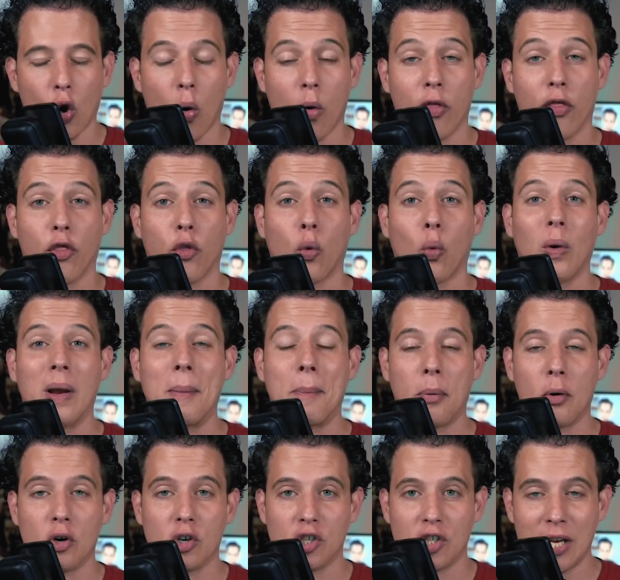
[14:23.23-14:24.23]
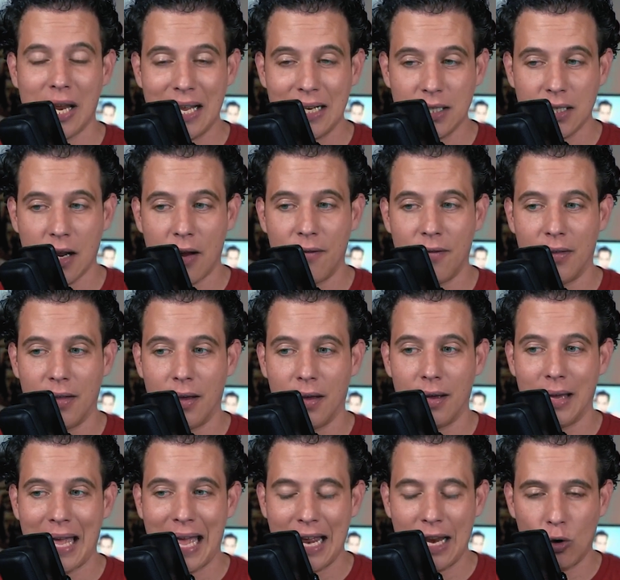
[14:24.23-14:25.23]
or 3% of
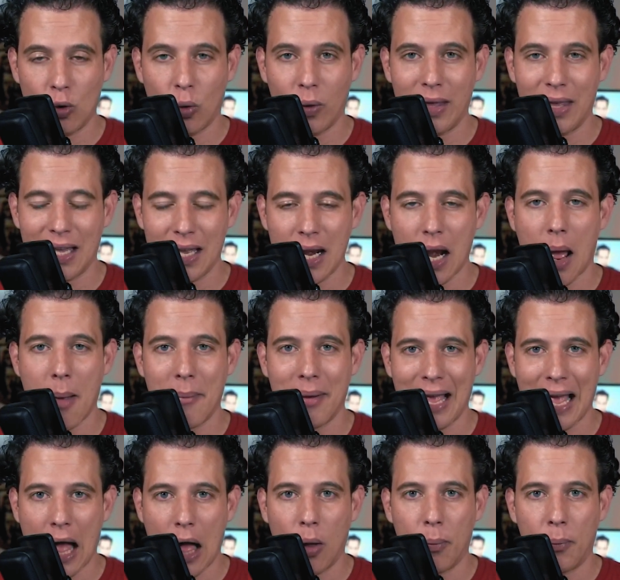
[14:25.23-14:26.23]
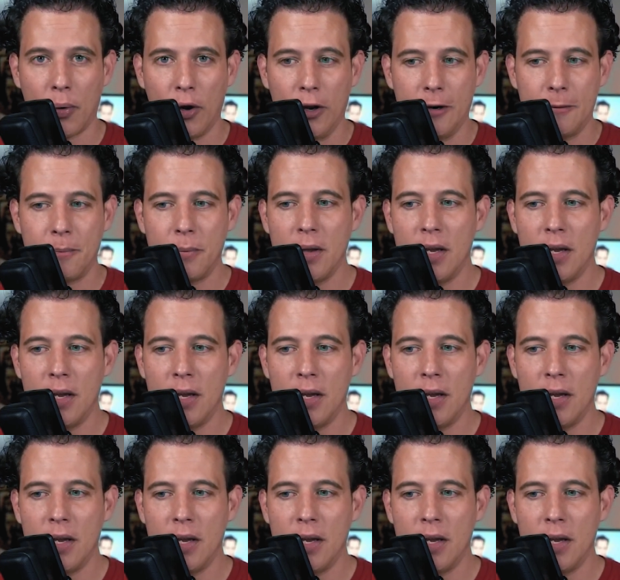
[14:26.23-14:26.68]
the annual economic output.